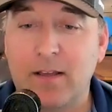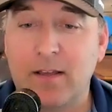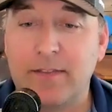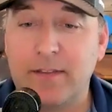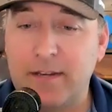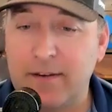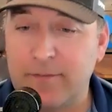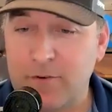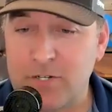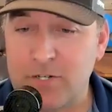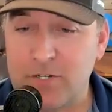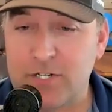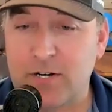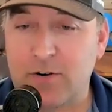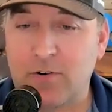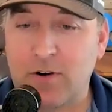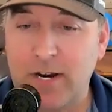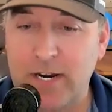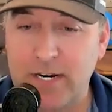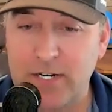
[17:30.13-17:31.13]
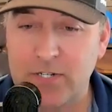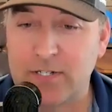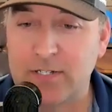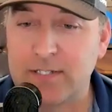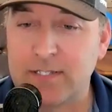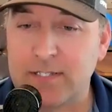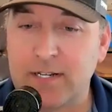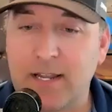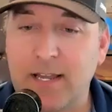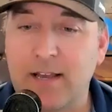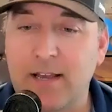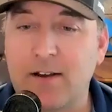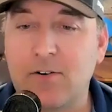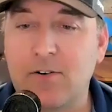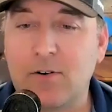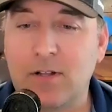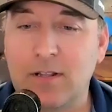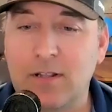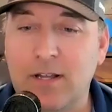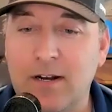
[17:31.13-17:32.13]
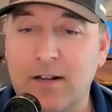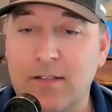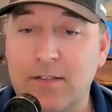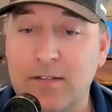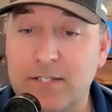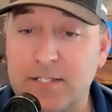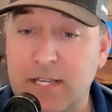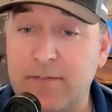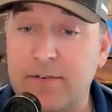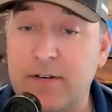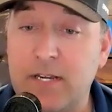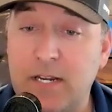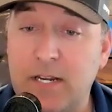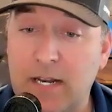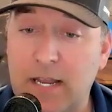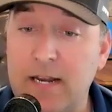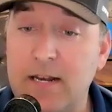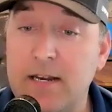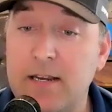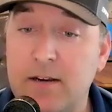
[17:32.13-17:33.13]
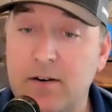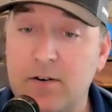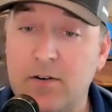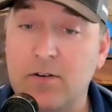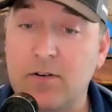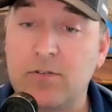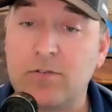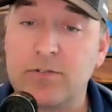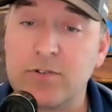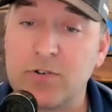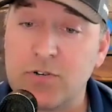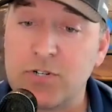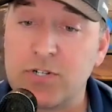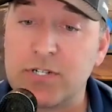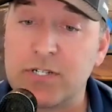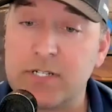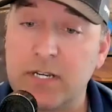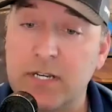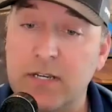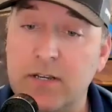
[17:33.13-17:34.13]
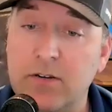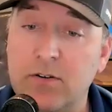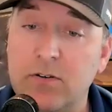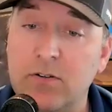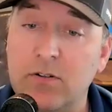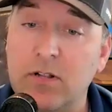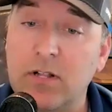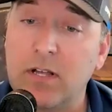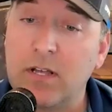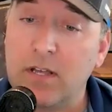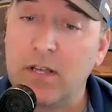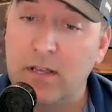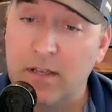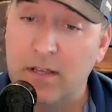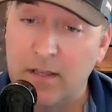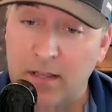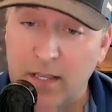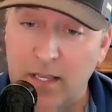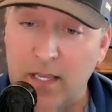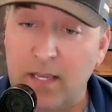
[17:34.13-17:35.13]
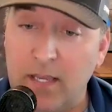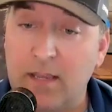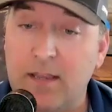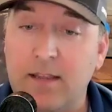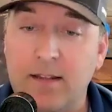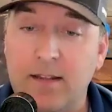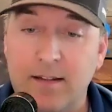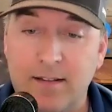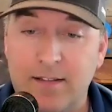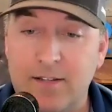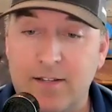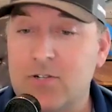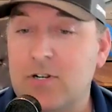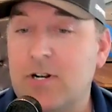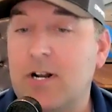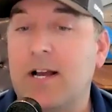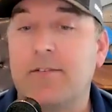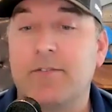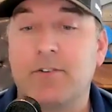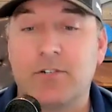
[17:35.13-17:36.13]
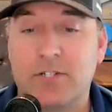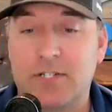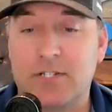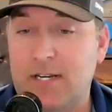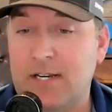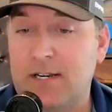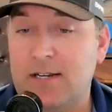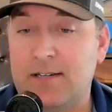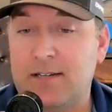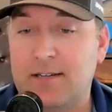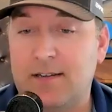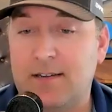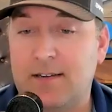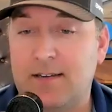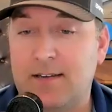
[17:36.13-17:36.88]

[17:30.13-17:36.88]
the different generations and how a lot of the 70 and 80-year-olds are still in the driver's seat.